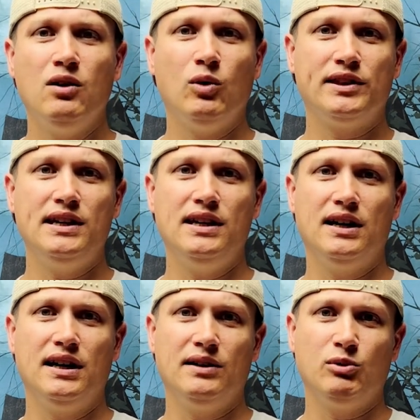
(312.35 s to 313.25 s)
what the
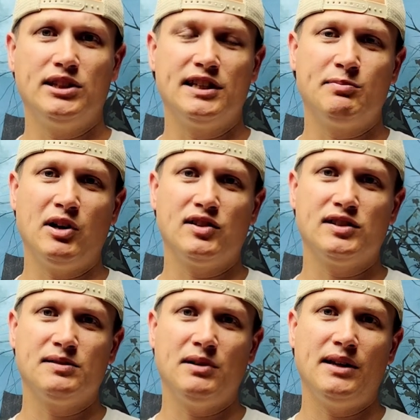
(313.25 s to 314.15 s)
uh, what the experience
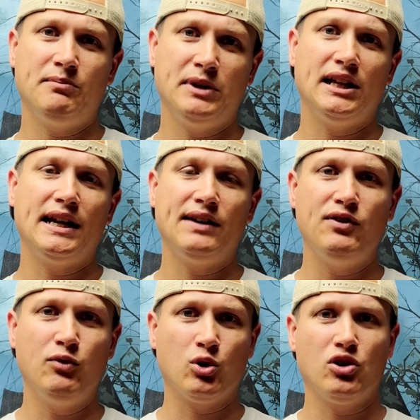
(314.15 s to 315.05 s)
has been like if
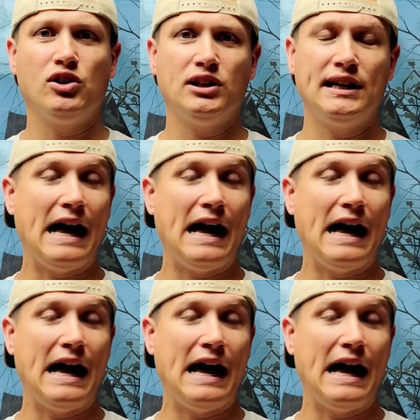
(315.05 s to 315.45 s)
you've ordered online.